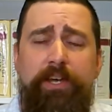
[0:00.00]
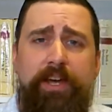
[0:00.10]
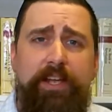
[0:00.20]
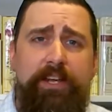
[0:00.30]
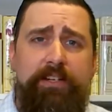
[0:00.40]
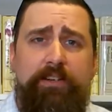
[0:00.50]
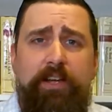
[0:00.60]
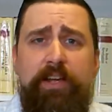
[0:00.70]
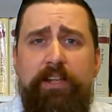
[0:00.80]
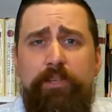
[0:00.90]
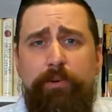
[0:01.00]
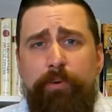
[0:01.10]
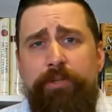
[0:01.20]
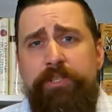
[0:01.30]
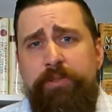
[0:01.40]
And that the
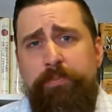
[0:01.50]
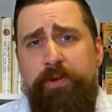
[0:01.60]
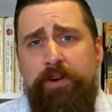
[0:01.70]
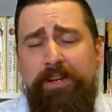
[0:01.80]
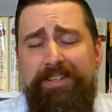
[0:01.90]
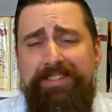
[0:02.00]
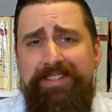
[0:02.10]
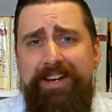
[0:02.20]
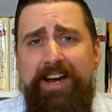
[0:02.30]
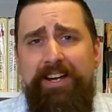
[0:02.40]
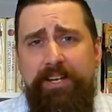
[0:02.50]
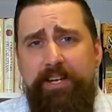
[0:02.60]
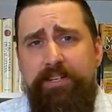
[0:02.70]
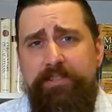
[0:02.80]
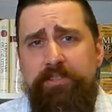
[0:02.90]
Holy Spirit is guiding
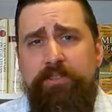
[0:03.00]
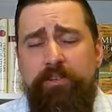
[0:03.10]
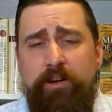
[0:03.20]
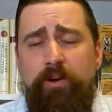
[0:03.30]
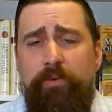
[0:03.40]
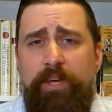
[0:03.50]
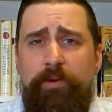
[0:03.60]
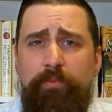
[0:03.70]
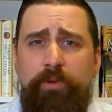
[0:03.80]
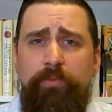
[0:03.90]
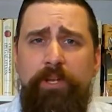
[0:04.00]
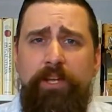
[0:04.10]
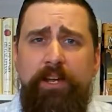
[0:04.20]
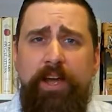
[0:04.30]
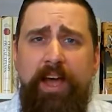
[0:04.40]
us to know that when
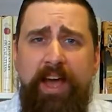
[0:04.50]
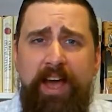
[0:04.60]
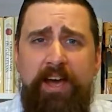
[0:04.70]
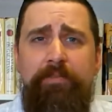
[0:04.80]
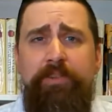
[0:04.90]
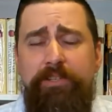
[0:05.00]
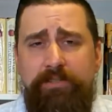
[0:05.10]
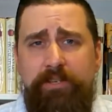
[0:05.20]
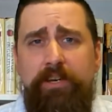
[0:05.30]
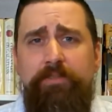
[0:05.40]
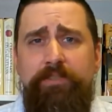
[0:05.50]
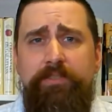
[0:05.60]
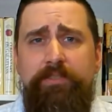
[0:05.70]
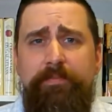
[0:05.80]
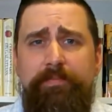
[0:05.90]
we have these
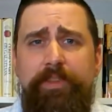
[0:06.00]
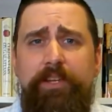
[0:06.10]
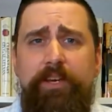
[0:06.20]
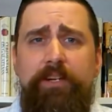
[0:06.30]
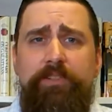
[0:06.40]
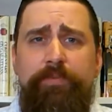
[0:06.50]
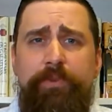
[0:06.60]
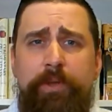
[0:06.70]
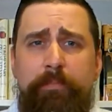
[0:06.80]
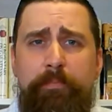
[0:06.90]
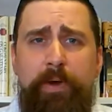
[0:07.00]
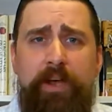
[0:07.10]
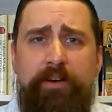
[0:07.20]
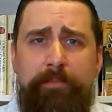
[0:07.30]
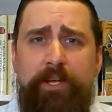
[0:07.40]
gifts, it is for the
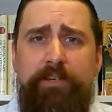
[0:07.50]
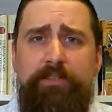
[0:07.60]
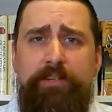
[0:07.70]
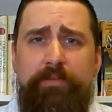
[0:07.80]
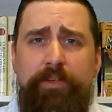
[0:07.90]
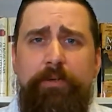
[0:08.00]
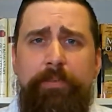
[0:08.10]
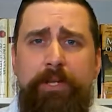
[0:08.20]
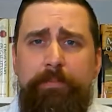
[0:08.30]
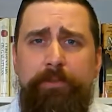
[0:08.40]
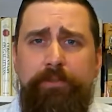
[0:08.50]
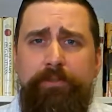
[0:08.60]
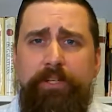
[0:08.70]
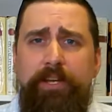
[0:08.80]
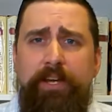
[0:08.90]
betterment of other people.
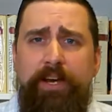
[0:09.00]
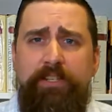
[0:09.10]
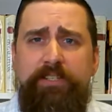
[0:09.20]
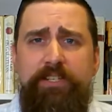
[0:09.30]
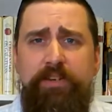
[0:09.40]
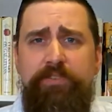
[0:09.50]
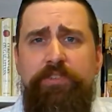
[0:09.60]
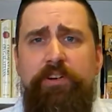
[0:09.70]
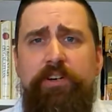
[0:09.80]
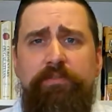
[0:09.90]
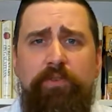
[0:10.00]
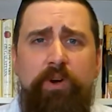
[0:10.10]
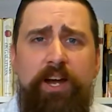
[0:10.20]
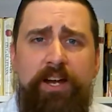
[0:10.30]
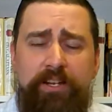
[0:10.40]
And these gifts are in a
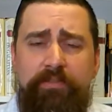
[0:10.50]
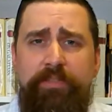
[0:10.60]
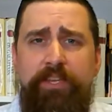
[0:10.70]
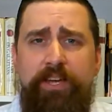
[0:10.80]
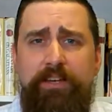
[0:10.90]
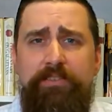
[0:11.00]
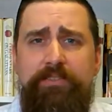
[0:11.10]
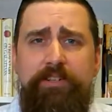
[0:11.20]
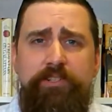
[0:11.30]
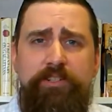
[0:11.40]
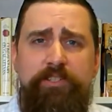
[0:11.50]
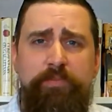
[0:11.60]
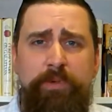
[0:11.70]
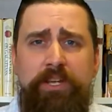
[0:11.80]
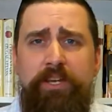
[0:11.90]
variety of things, such as
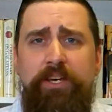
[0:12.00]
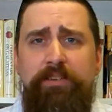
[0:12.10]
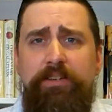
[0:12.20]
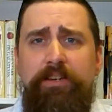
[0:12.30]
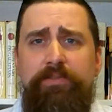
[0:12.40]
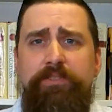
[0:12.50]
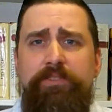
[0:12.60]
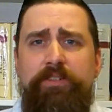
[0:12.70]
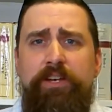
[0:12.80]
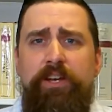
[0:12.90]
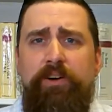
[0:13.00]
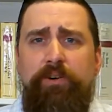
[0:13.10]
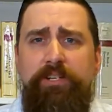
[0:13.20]
speaking gifts or